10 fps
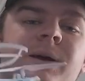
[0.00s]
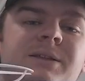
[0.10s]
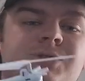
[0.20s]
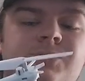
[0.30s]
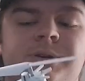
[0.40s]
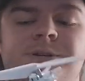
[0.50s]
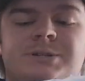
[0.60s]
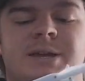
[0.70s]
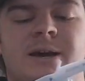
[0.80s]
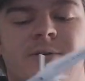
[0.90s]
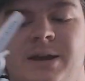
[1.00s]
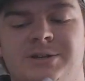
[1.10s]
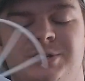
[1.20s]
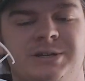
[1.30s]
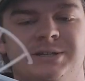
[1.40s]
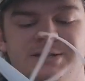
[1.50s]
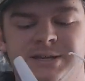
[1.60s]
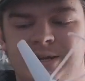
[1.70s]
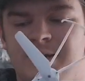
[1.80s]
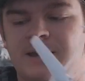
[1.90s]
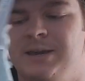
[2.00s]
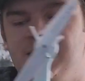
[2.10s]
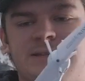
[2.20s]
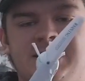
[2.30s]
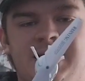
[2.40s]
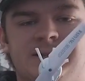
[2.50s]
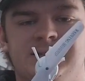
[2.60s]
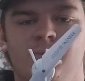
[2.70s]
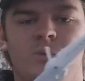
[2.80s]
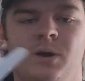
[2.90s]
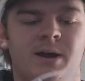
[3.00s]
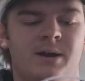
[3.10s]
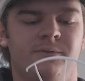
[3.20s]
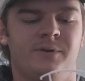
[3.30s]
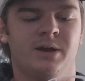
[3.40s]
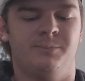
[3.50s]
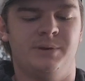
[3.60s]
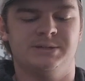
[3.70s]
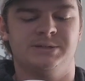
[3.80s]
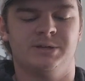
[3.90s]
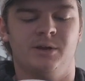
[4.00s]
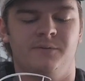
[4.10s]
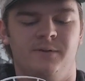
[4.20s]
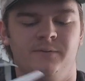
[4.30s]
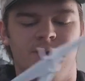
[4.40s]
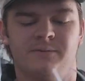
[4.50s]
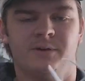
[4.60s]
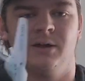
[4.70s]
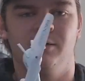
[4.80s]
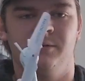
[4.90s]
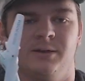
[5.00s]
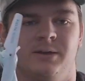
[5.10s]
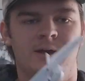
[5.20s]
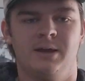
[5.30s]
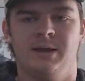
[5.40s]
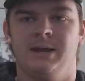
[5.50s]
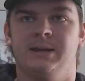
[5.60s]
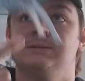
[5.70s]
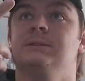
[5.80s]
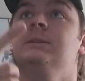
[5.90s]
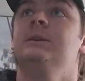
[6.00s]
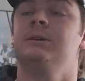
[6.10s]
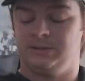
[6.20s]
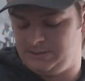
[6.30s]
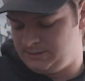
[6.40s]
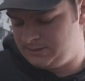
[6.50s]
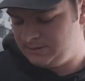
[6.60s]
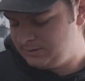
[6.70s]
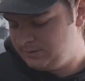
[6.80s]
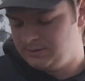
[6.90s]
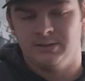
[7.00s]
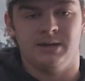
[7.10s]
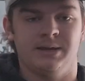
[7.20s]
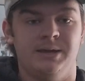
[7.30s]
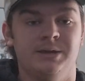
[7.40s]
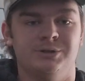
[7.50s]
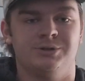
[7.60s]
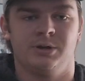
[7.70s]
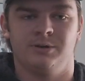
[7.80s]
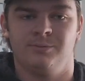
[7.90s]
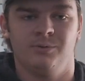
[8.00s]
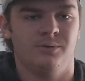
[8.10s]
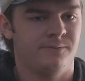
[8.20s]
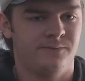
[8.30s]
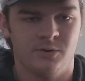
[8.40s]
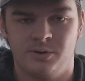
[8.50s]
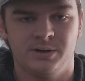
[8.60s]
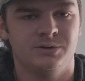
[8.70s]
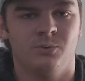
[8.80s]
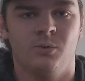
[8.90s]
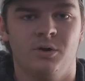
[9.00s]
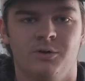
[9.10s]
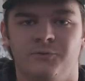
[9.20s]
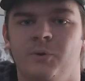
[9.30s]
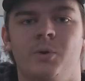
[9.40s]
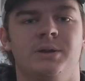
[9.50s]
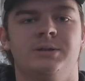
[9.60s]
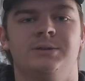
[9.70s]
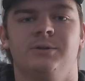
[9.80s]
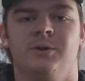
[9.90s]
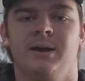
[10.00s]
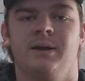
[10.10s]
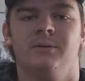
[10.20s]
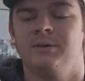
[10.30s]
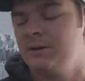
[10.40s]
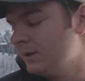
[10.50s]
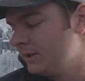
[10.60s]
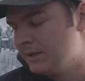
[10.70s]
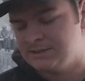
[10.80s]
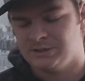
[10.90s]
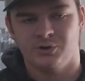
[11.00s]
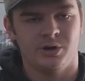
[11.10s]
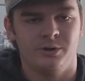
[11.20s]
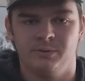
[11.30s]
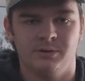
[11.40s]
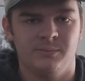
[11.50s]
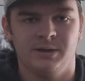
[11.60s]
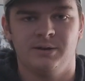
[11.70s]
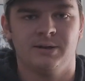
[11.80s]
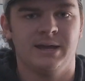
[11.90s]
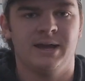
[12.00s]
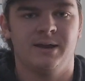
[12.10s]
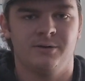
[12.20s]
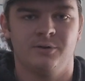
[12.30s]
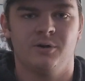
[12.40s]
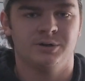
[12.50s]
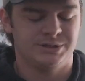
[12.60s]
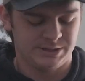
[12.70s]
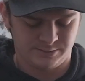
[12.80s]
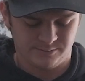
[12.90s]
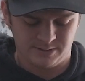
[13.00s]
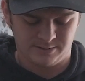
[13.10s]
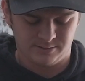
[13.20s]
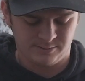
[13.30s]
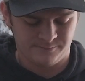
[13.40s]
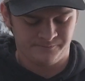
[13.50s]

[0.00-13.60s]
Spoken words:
about 2 years now, and as you can see, it's taken some wear. I've cut pieces off of it, I've colored it, and it's literally like indestructible. Flown it into walls, flown it into the ground. That's a great one to make your cat or dog chase around.